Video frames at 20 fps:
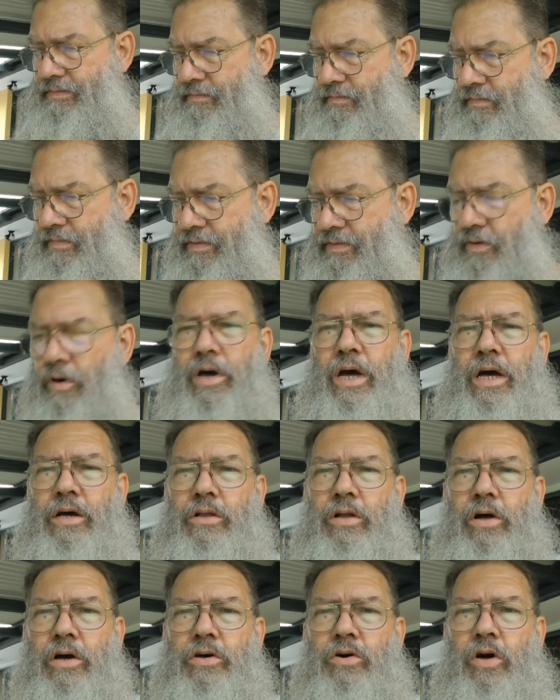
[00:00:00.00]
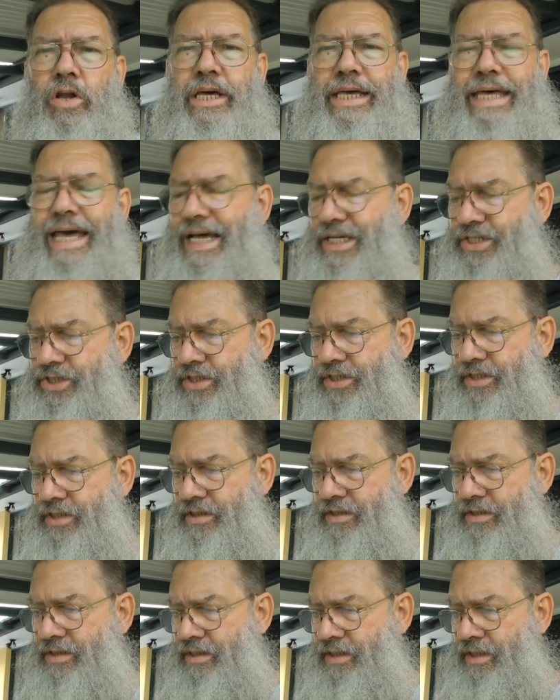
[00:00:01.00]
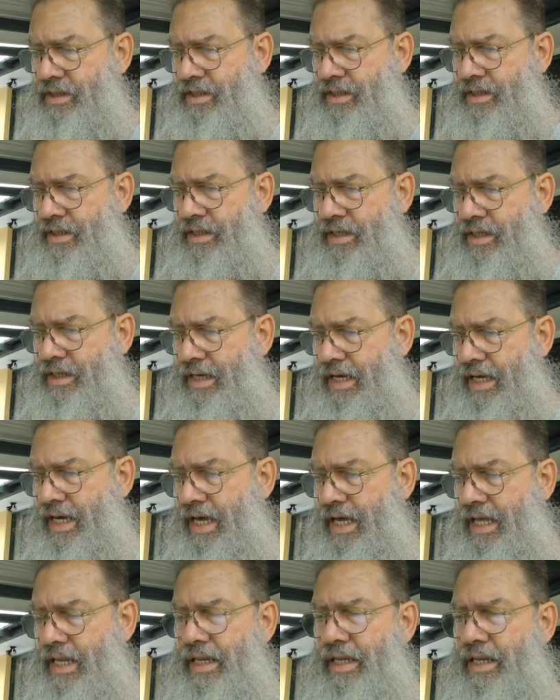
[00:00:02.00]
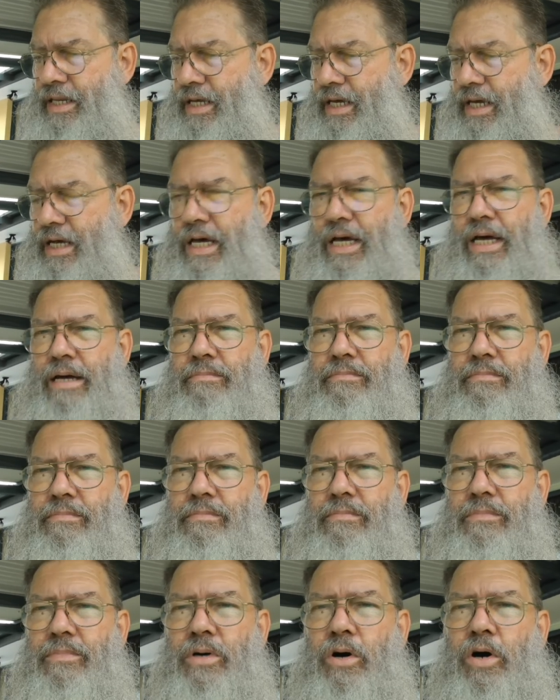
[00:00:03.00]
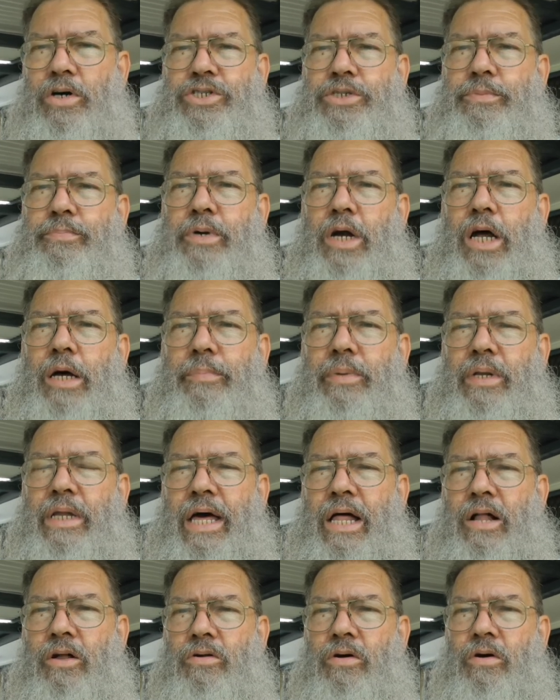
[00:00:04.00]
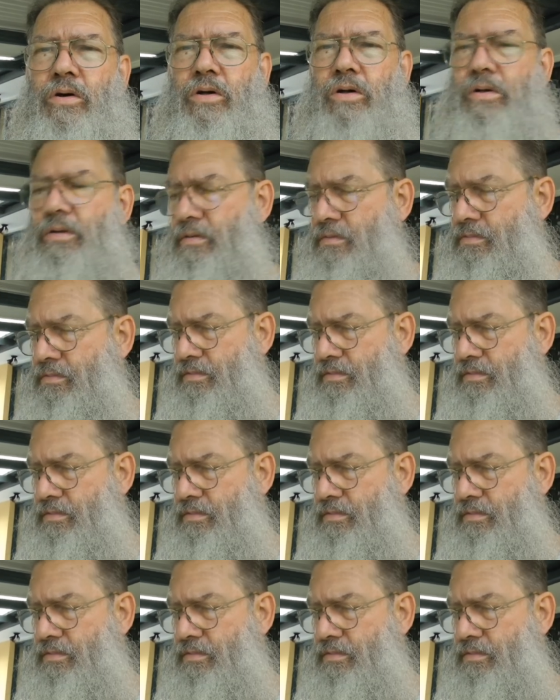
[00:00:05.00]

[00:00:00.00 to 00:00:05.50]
thioglycolic acid and isopropyl alcohol,